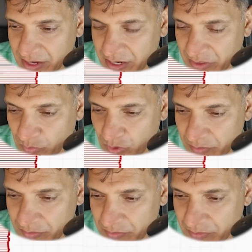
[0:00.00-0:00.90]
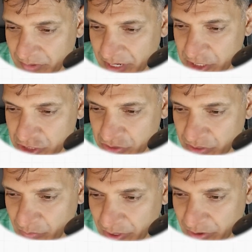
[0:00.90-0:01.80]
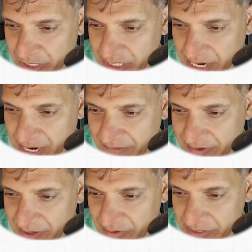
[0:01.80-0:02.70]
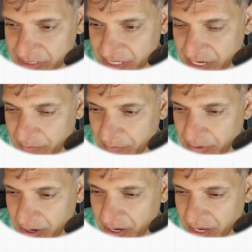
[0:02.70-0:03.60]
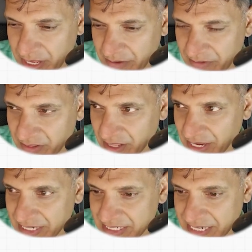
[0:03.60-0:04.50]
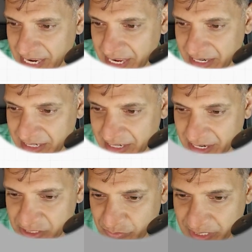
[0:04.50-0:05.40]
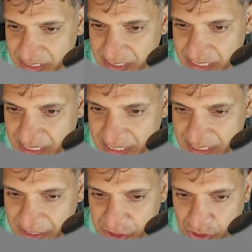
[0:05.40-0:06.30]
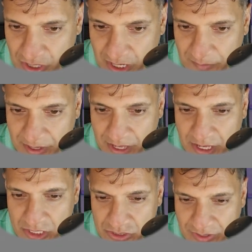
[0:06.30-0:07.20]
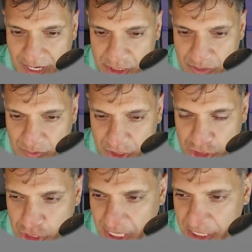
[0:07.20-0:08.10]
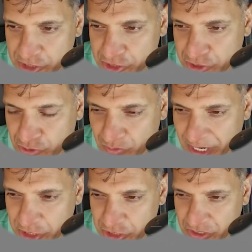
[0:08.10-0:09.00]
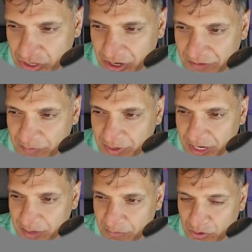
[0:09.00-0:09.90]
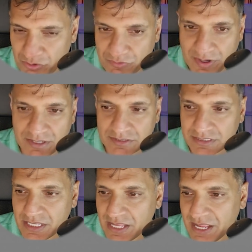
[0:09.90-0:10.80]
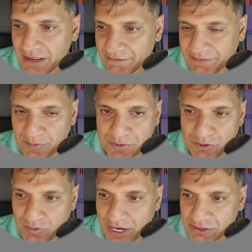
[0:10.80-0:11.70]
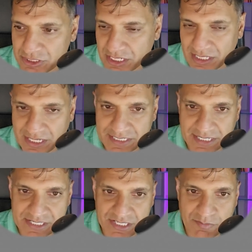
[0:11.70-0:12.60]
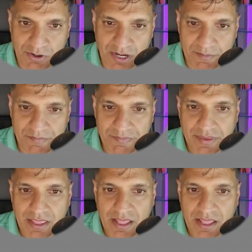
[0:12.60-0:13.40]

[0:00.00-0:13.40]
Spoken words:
Now, the one issue that we're going to have here is that my line 10, as we can see, is at the top. So I actually want to change the direction of my profiles and flip it around so the line 10 is at the bottom.